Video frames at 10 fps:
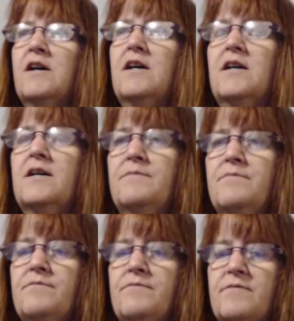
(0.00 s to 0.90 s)

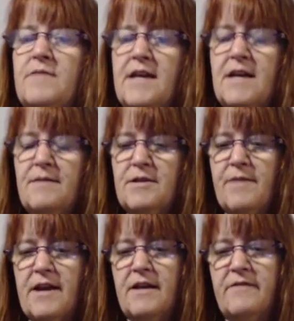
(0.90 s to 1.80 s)
They come to the
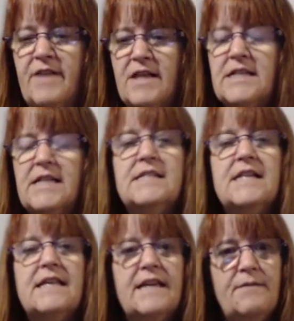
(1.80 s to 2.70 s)
bank. Valentine's
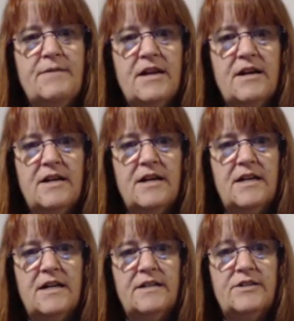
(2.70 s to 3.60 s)
Day, they gave me
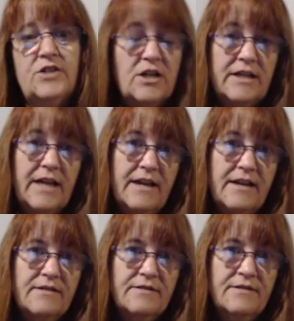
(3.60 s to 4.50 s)
chocolate
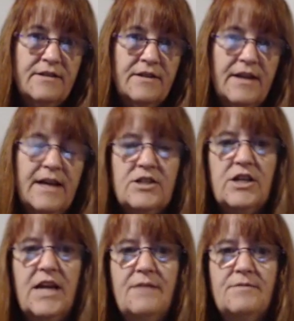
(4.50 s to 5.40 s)
cake. I
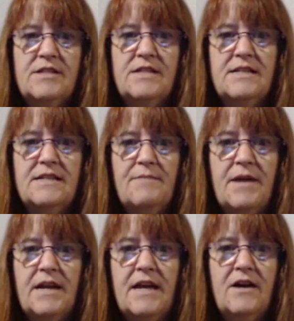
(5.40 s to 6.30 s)
actually came to see
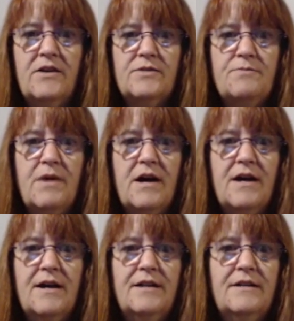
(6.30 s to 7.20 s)
somebody else,
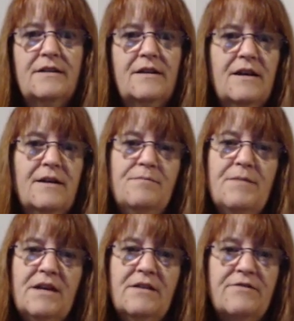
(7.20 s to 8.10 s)
but
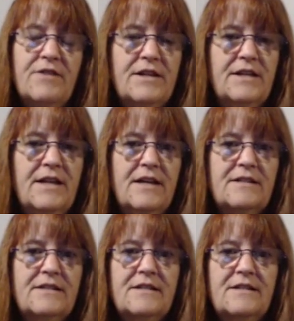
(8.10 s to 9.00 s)
being the front
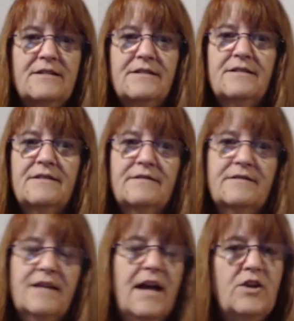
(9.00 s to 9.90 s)
desk,
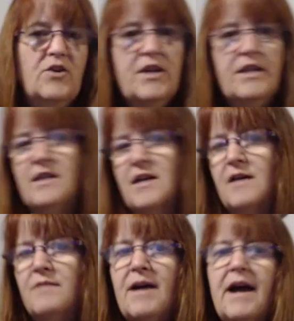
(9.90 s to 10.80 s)
I greet
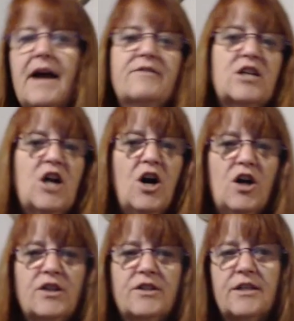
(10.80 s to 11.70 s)
them. I have to
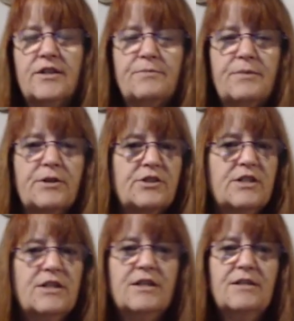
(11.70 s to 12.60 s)
call the other
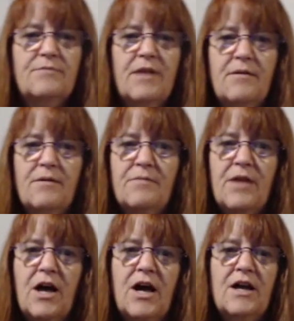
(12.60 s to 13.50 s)
person, blah, blah,
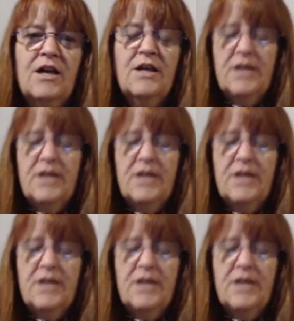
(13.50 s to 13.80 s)
blah.